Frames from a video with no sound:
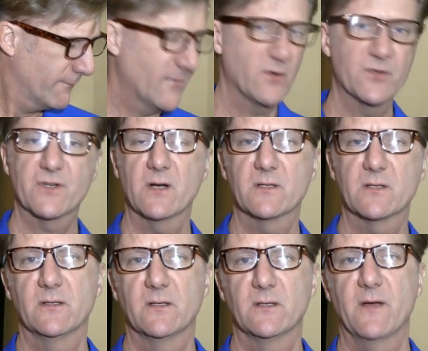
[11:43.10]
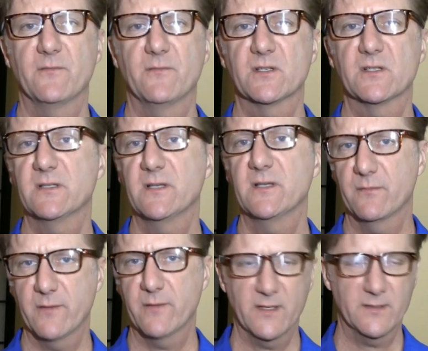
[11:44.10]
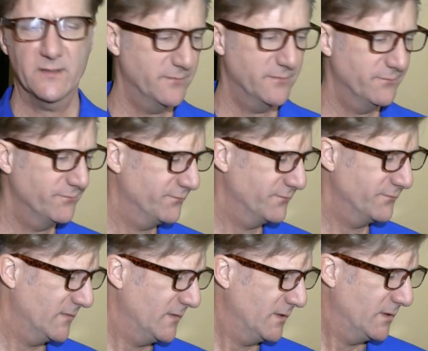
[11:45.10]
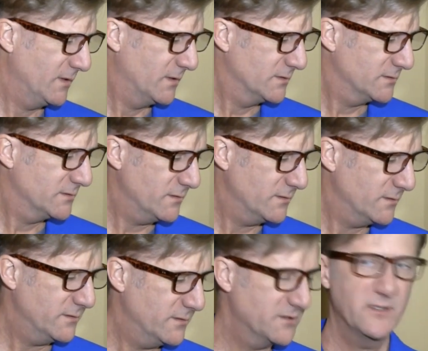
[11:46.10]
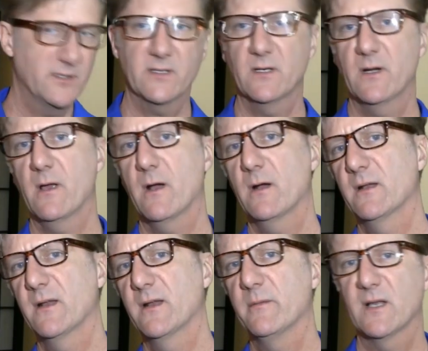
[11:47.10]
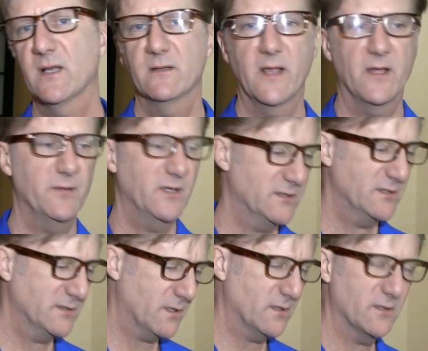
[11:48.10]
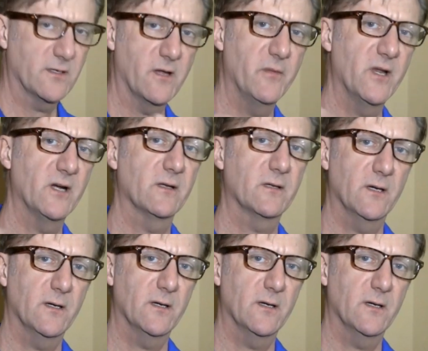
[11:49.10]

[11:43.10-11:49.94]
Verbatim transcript: which starts on the, after 16th rest. So it's particularly hard to double tongue that because it's hard to come in on a G,